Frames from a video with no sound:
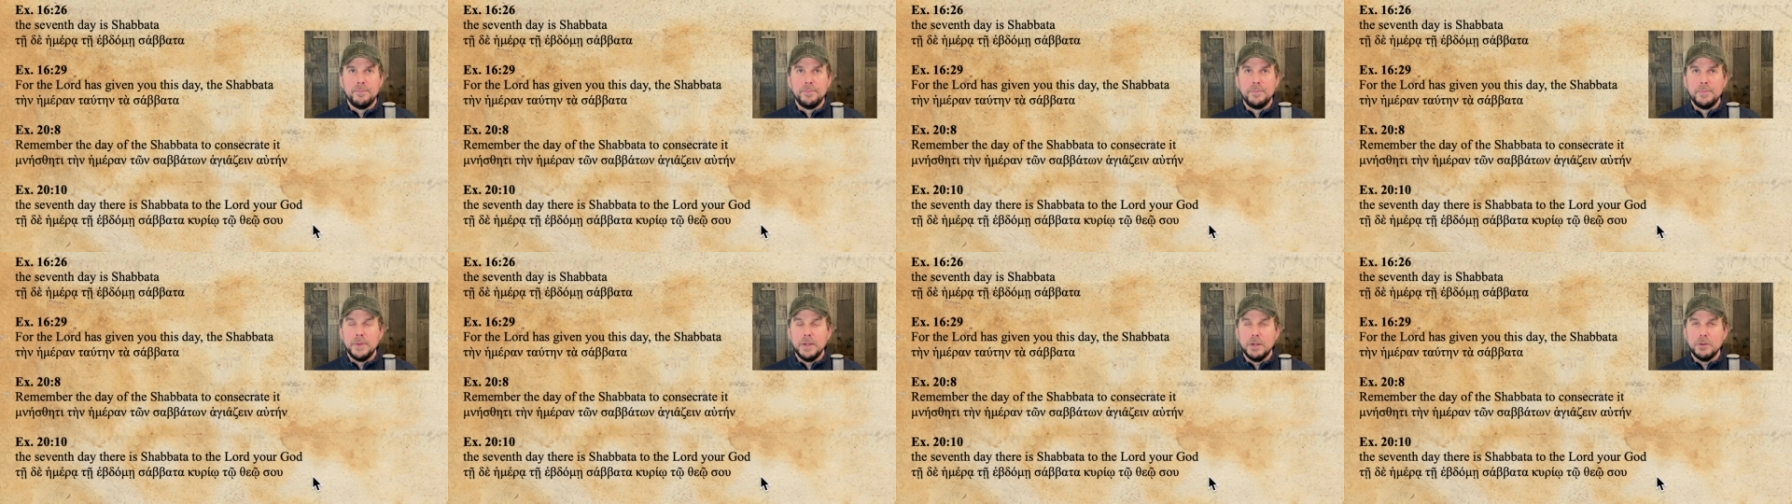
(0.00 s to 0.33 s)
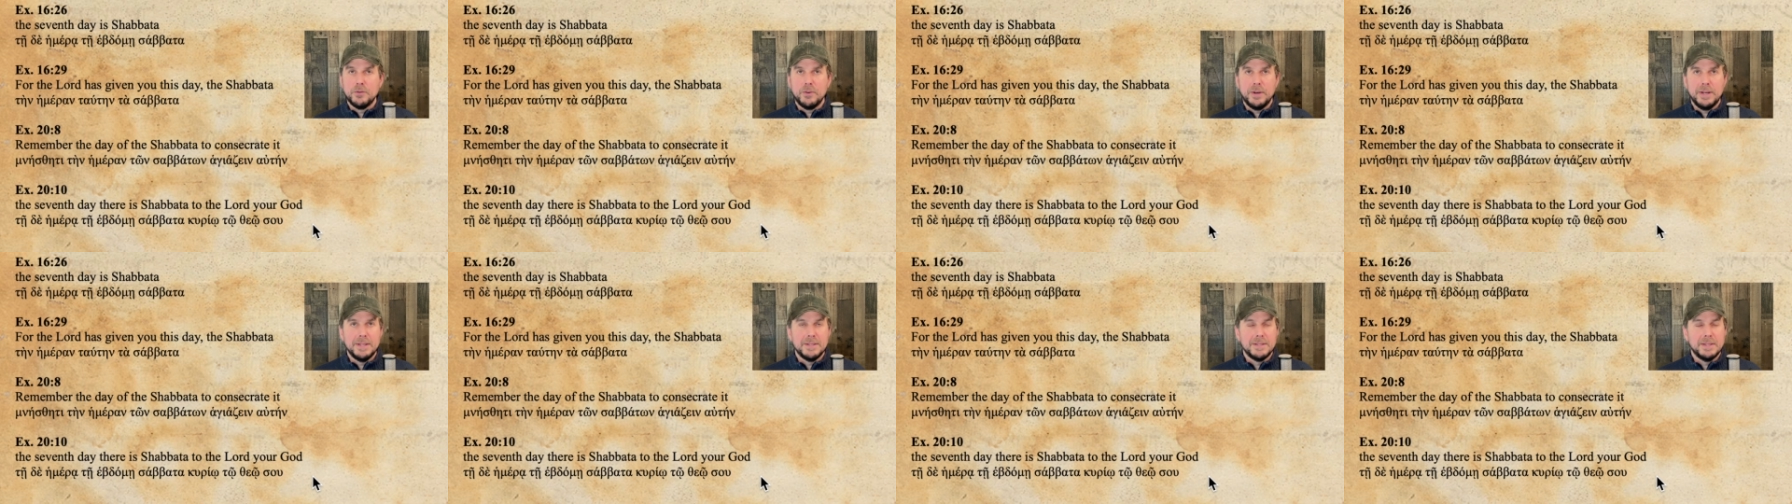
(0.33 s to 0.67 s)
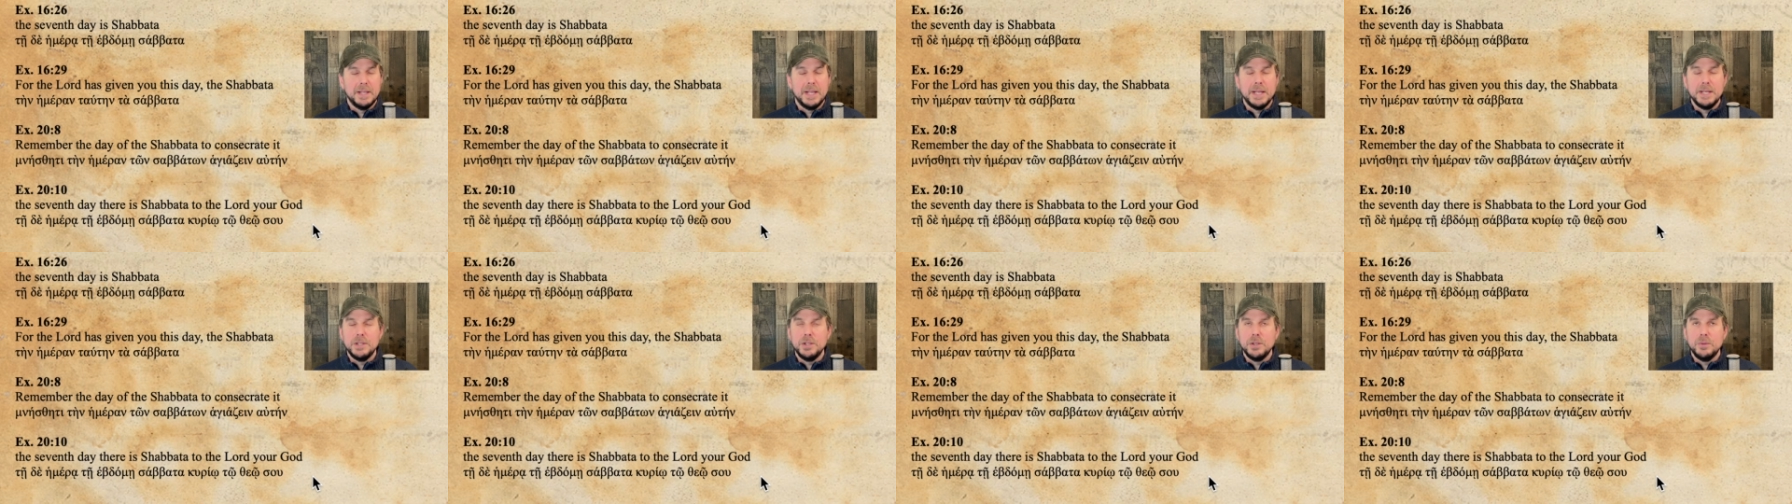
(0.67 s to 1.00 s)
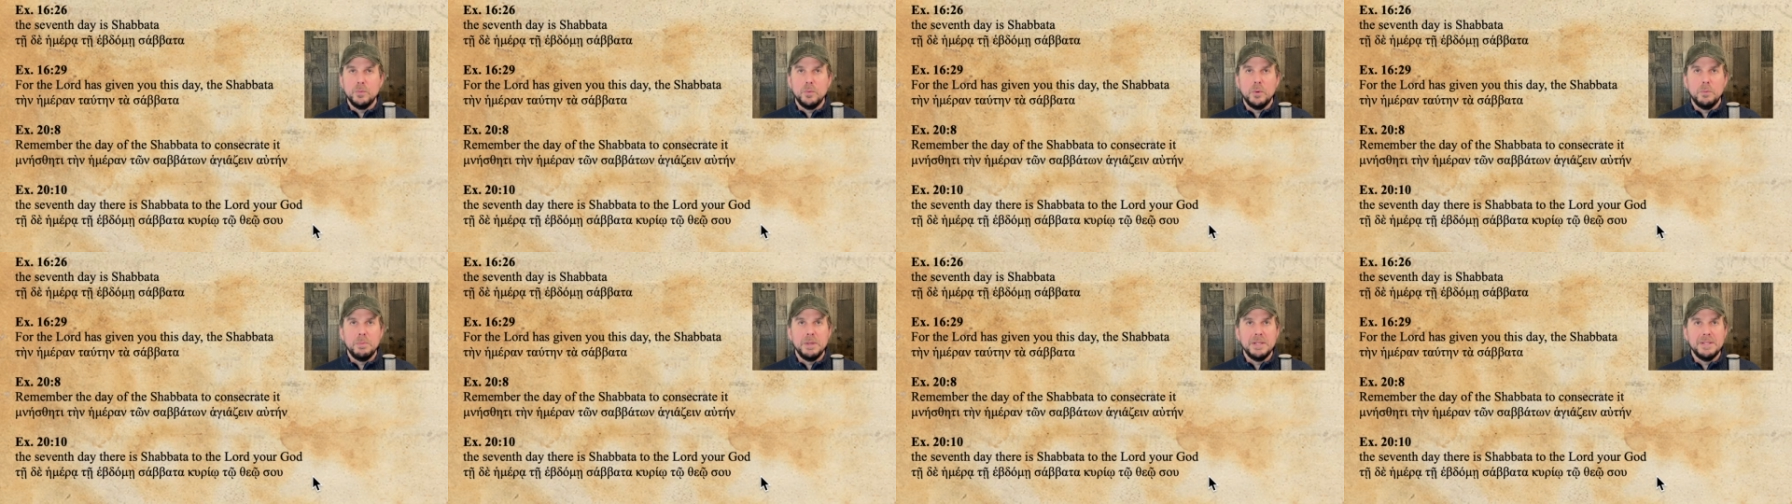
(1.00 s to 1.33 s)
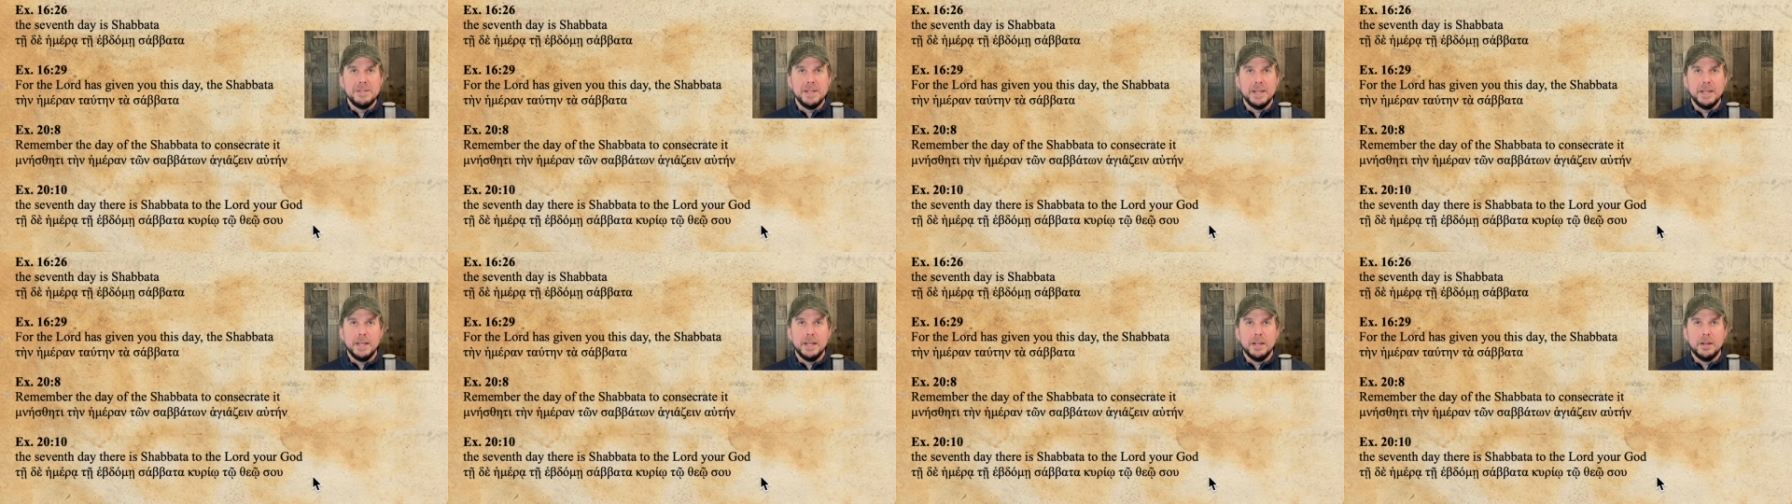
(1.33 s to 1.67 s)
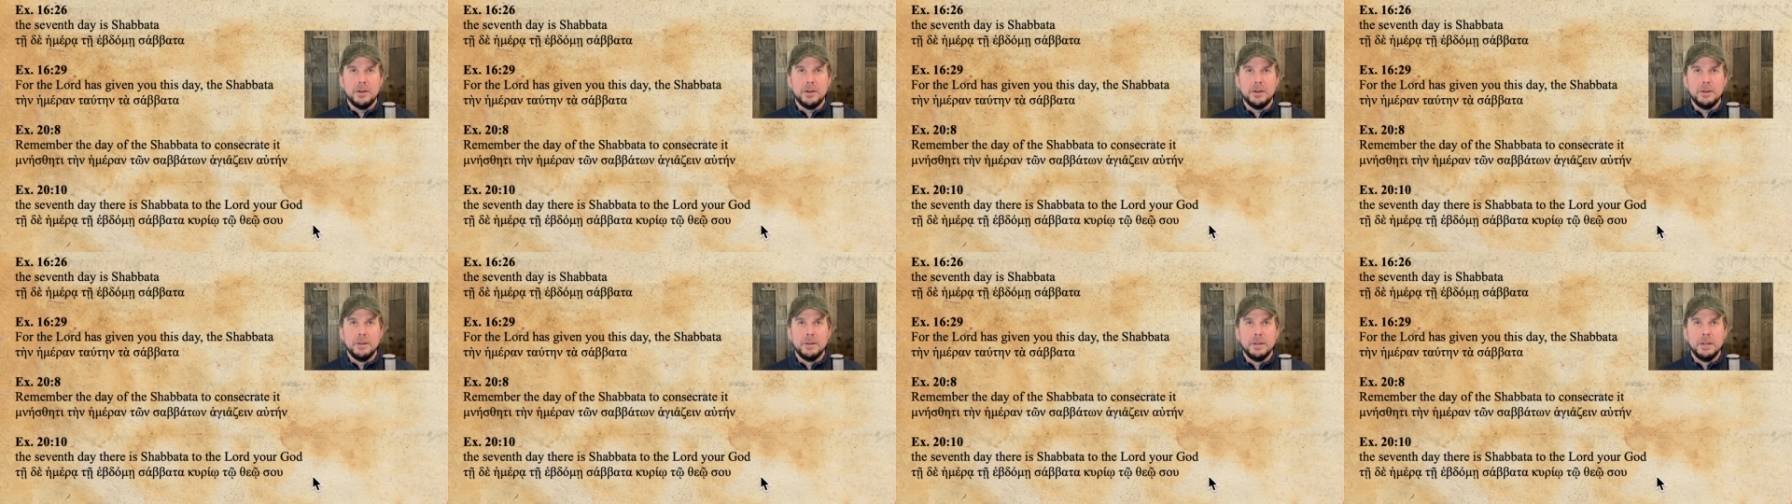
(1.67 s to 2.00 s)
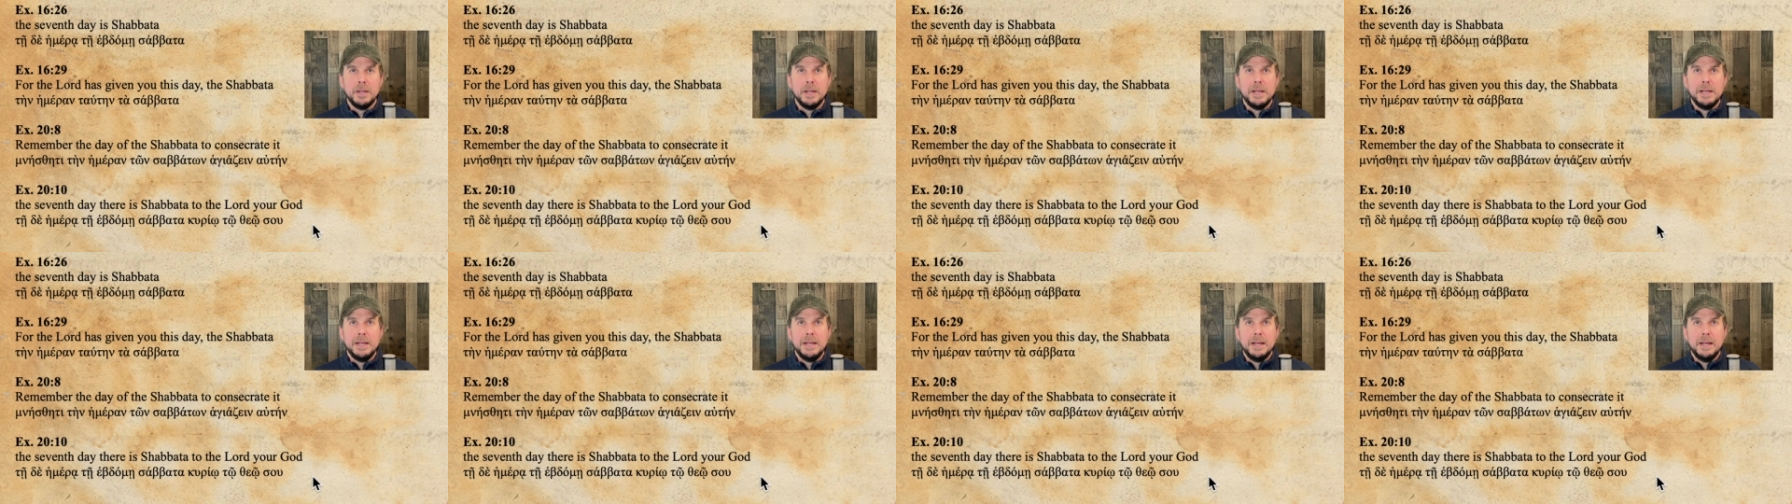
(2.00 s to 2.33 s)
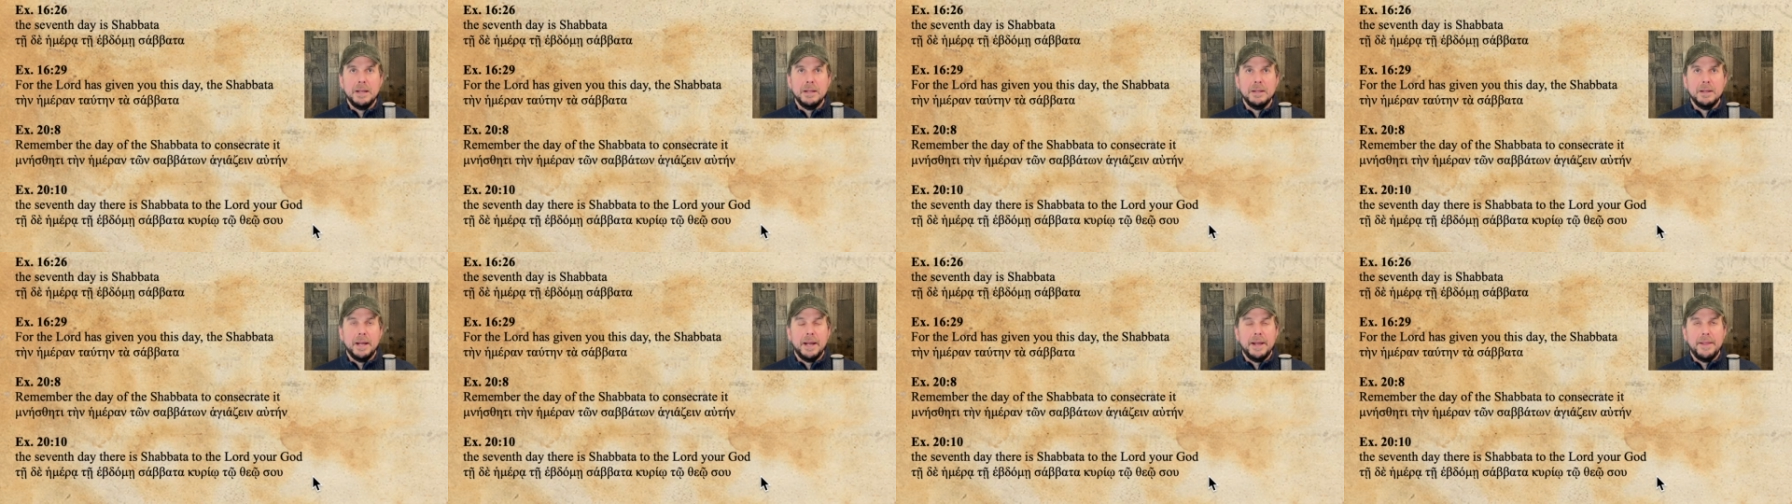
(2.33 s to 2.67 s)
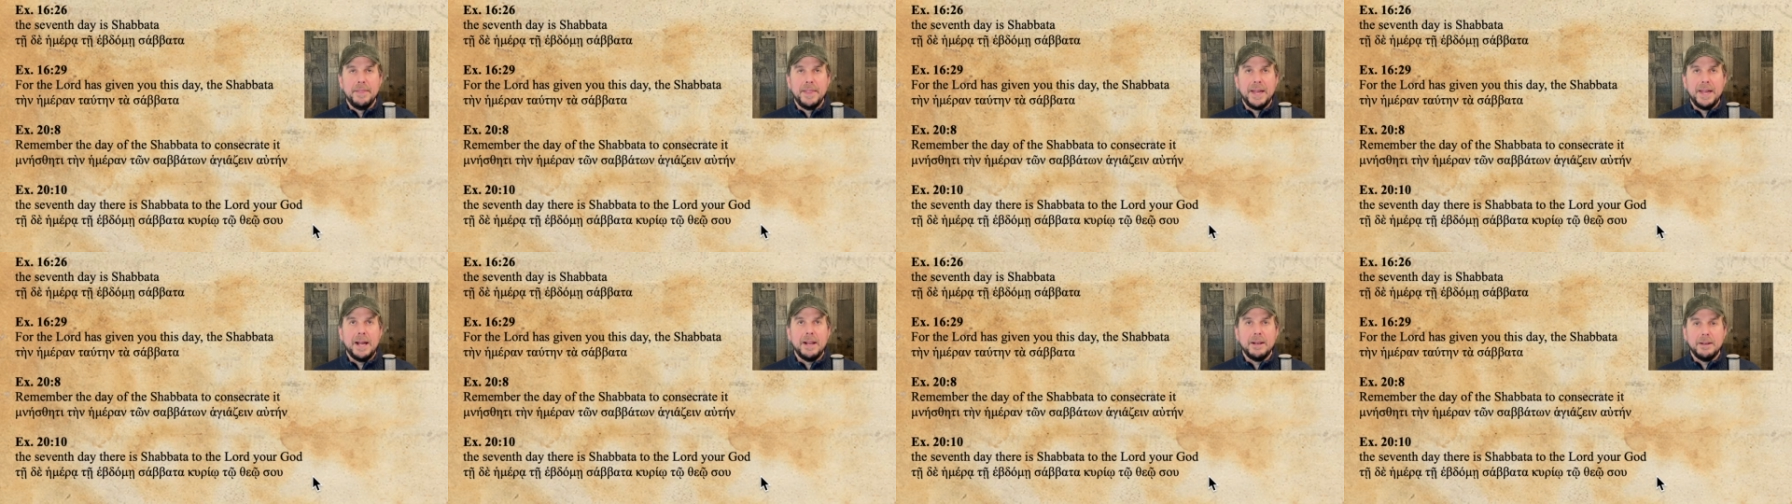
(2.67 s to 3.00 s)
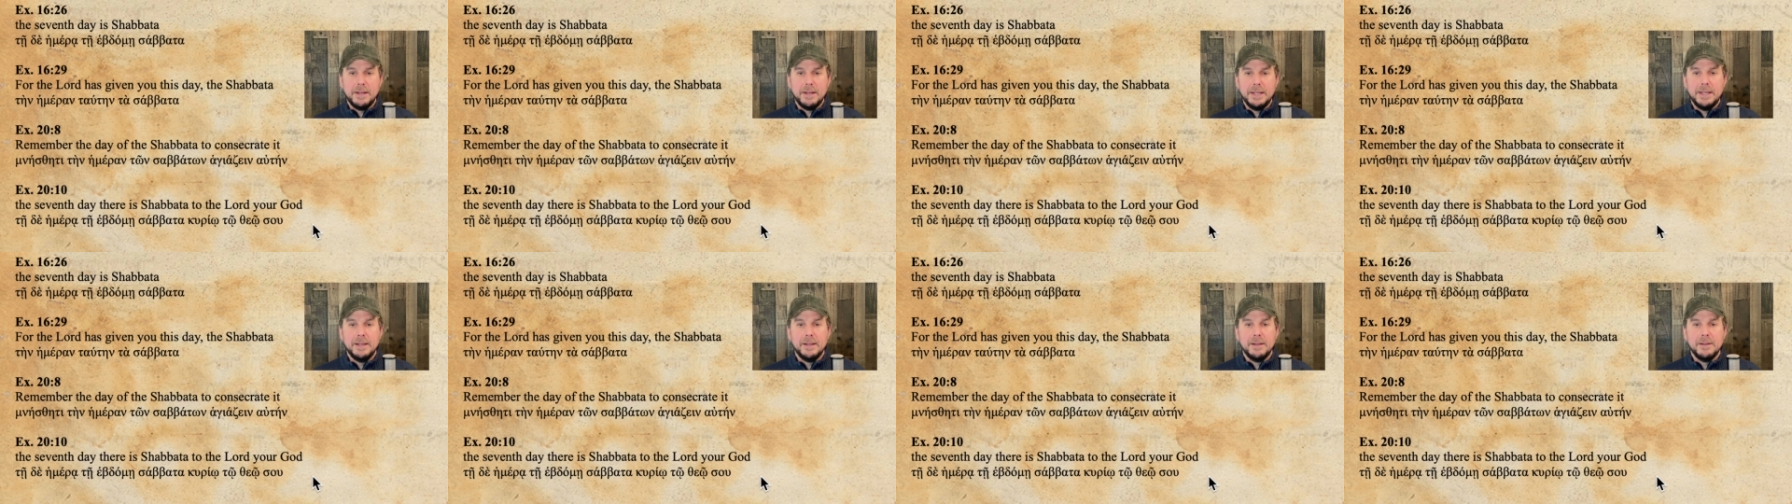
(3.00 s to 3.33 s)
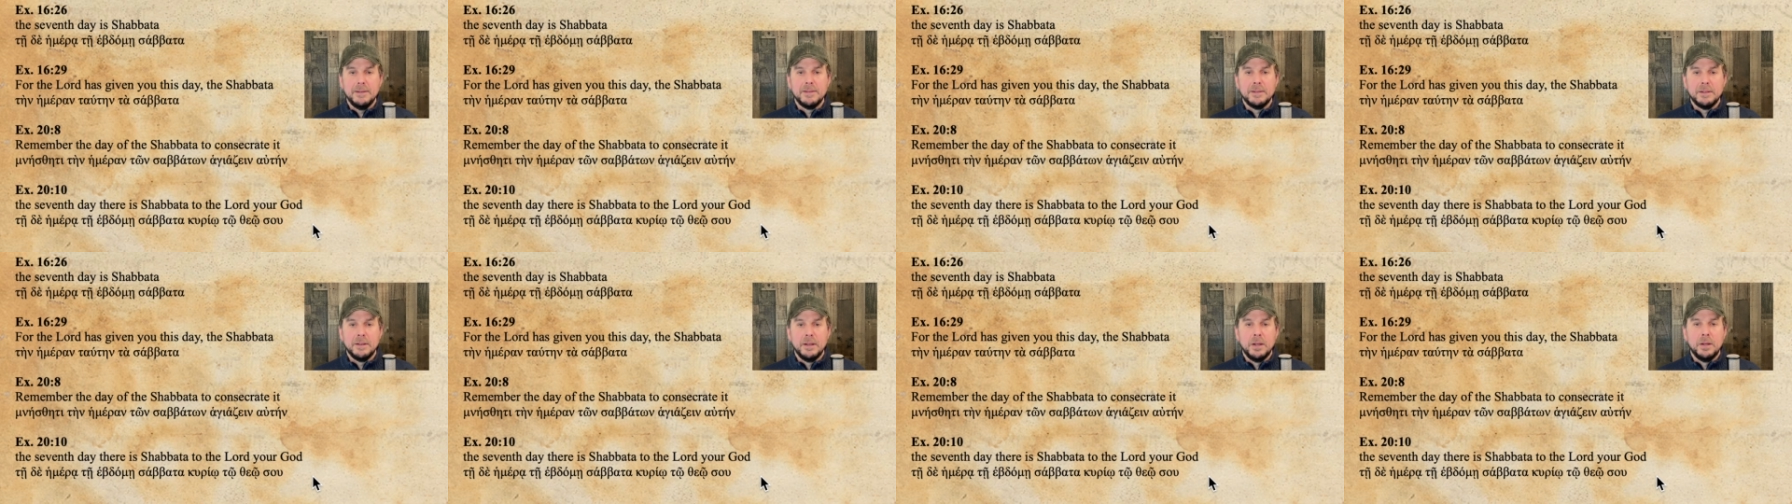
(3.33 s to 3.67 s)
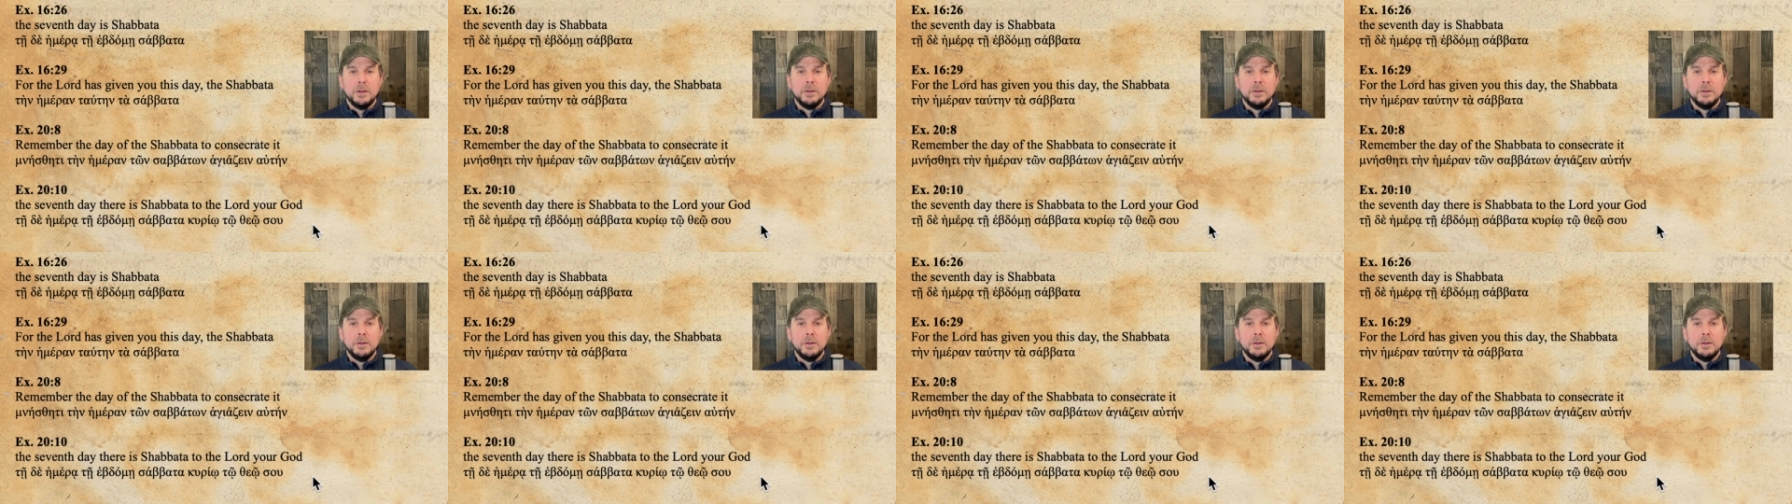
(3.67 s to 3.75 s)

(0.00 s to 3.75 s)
translation will be singular. And that is